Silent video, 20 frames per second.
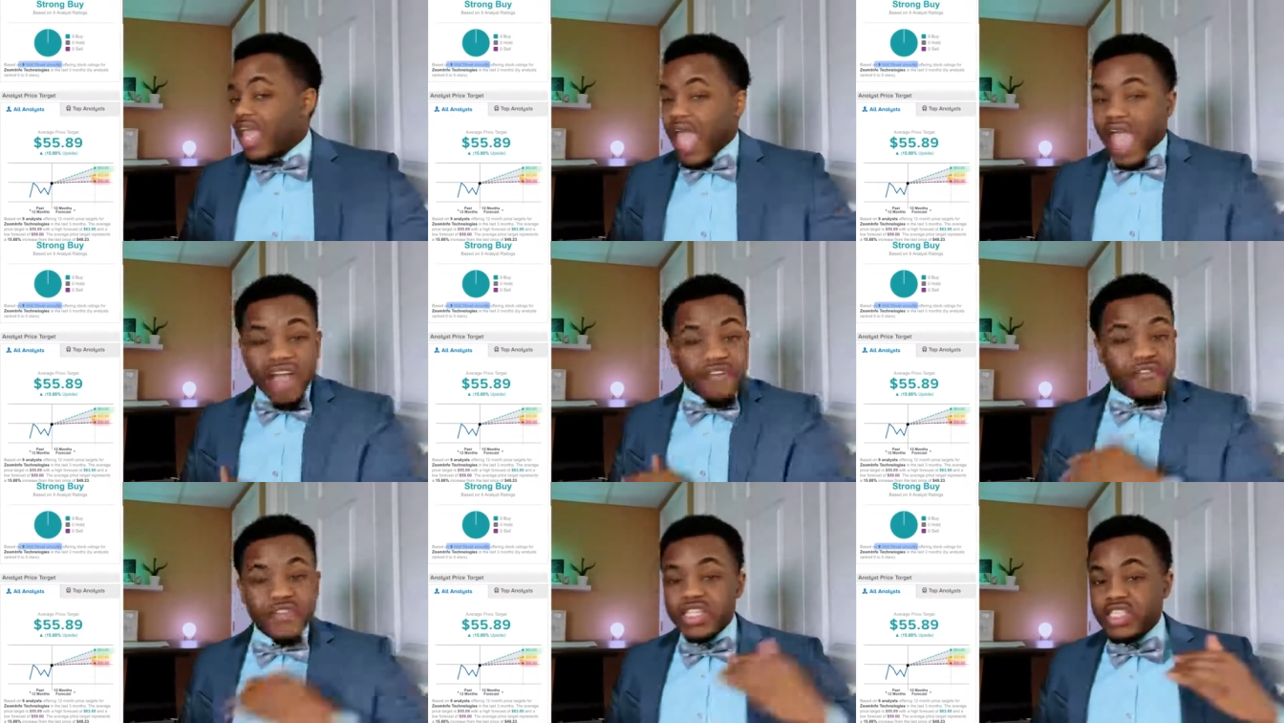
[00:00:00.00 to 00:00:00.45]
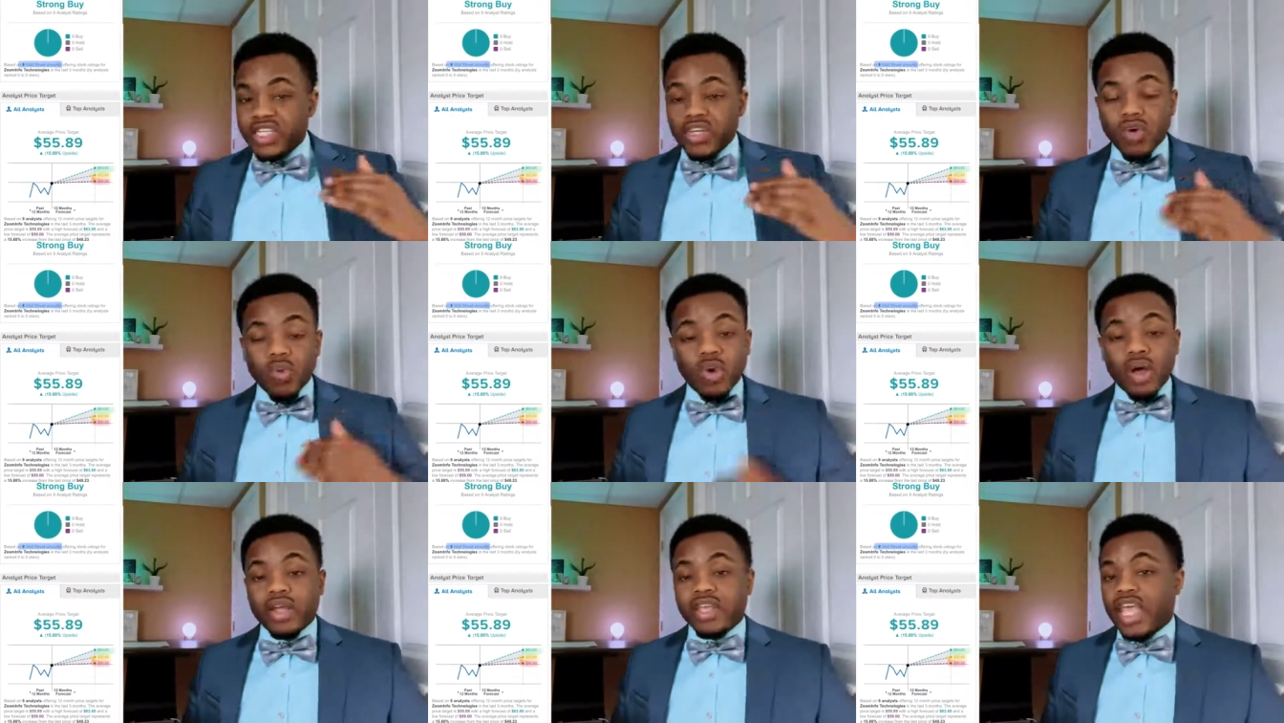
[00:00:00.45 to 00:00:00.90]
every
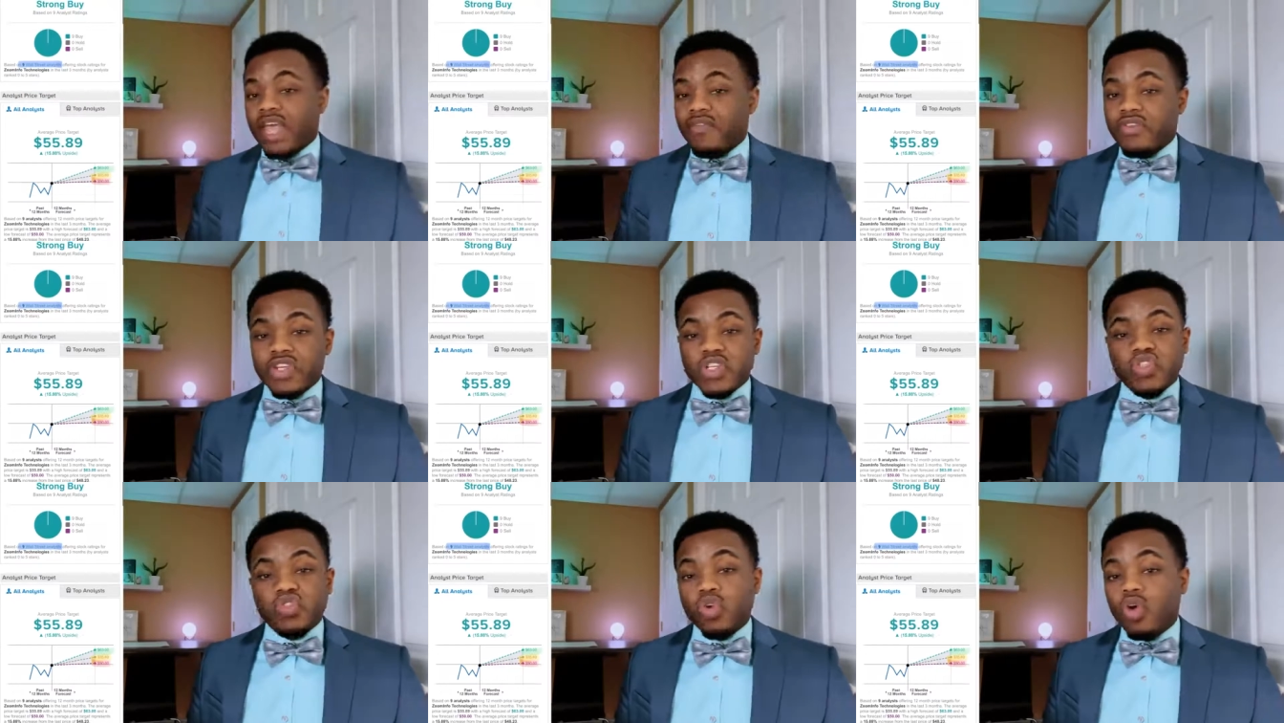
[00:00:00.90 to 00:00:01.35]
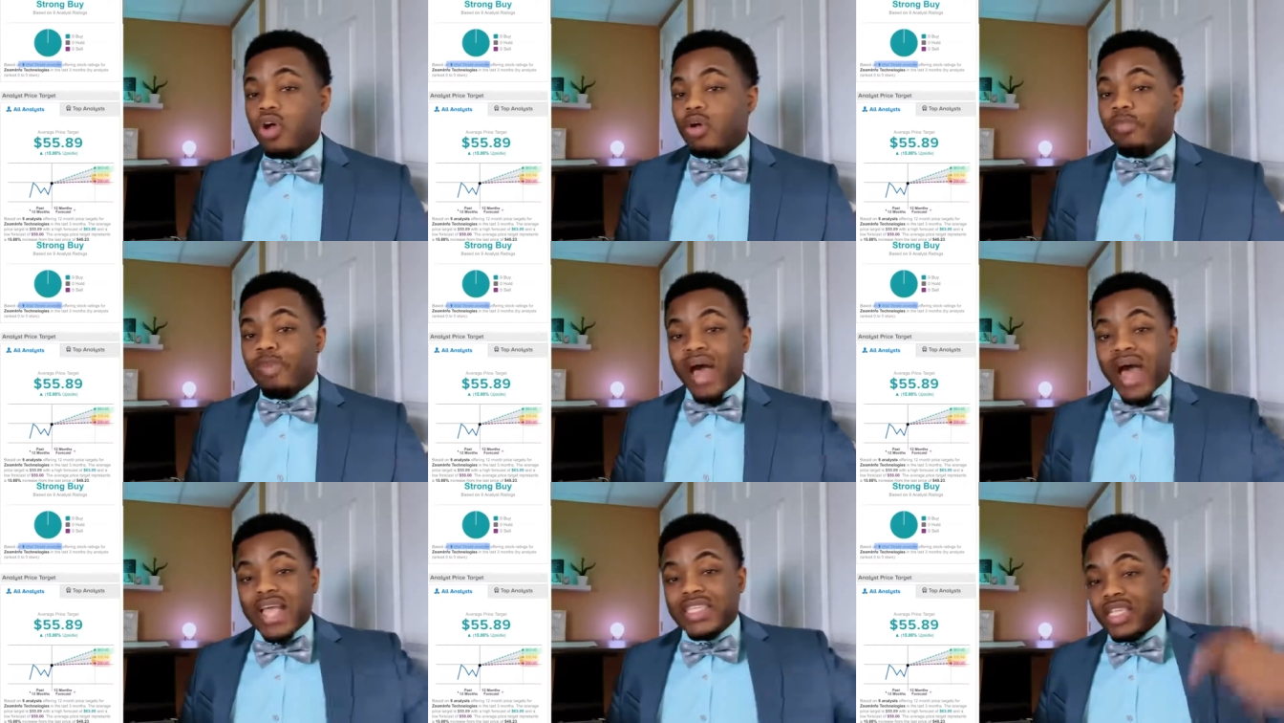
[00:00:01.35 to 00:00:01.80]
single one, gave it a strong
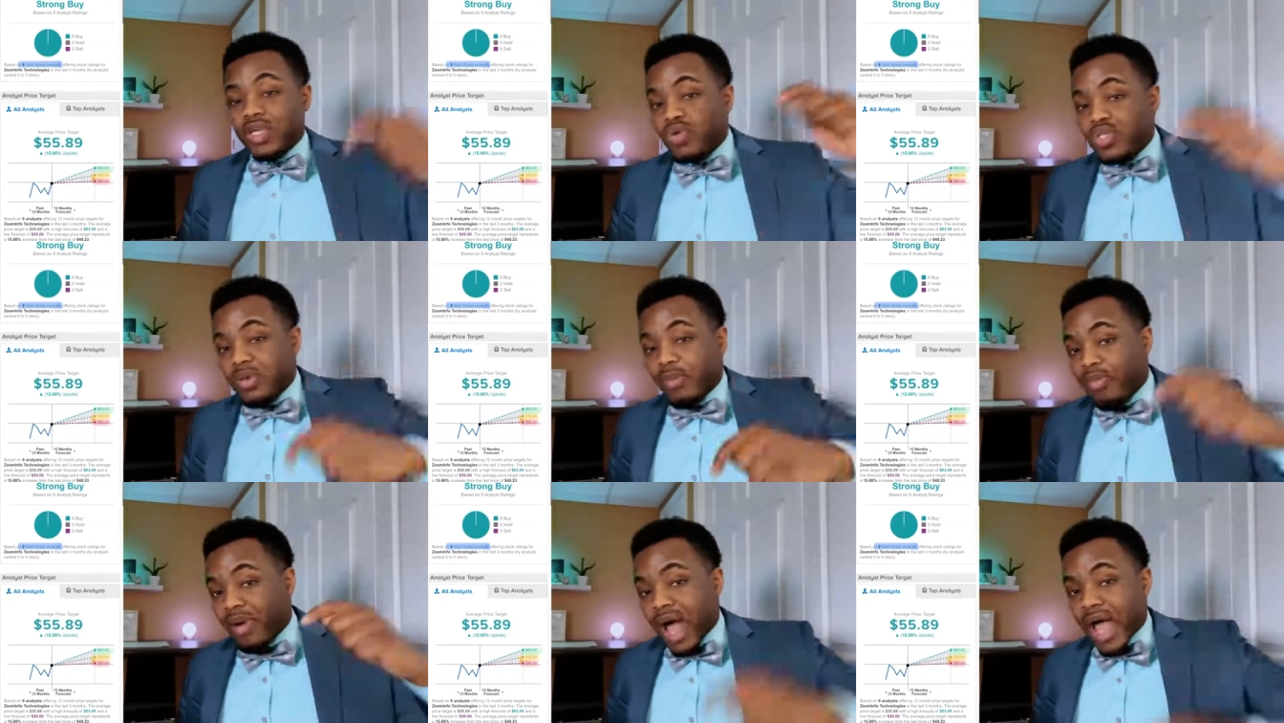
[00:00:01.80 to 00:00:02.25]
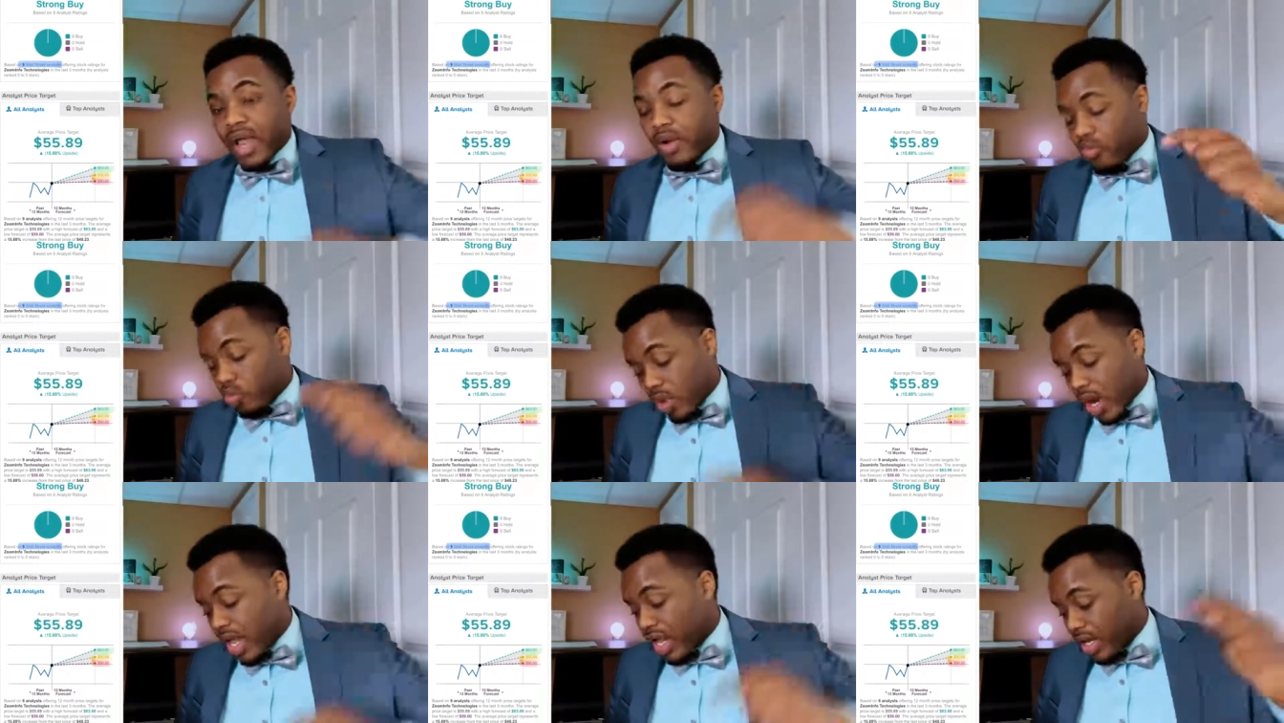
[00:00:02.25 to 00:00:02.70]
buy, say you should buy it
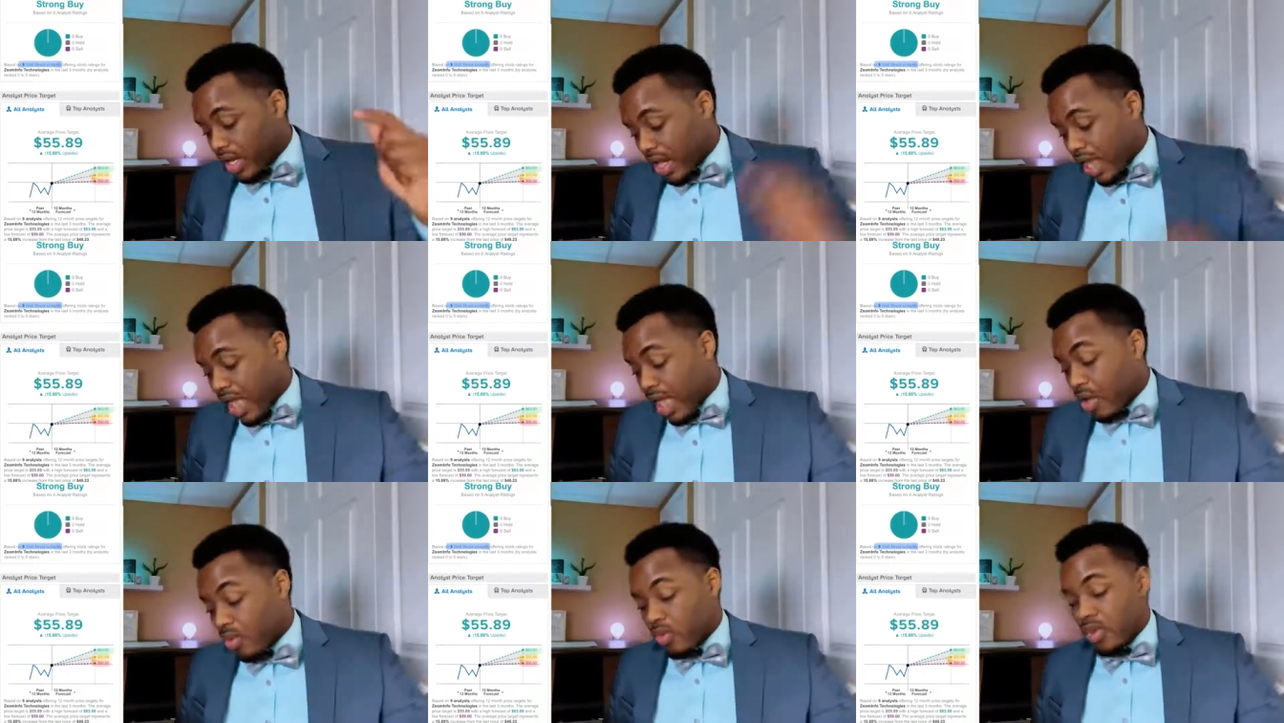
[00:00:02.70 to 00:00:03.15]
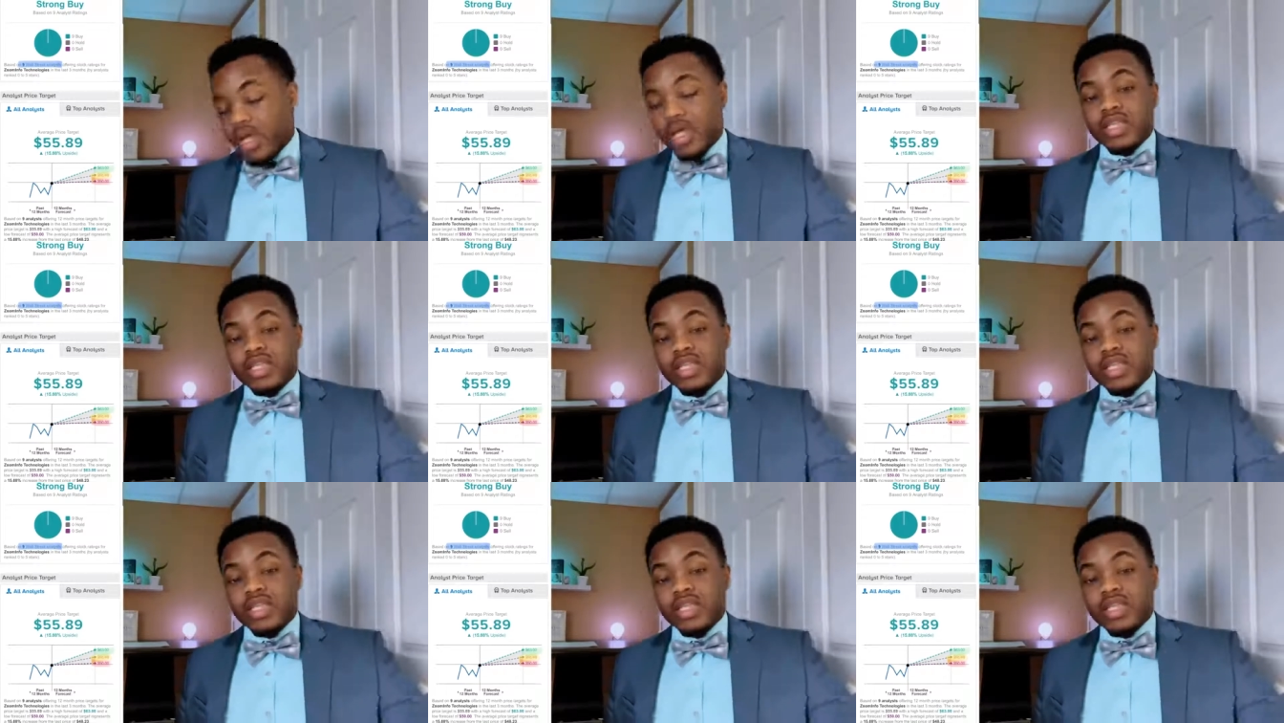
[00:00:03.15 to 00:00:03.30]
right now.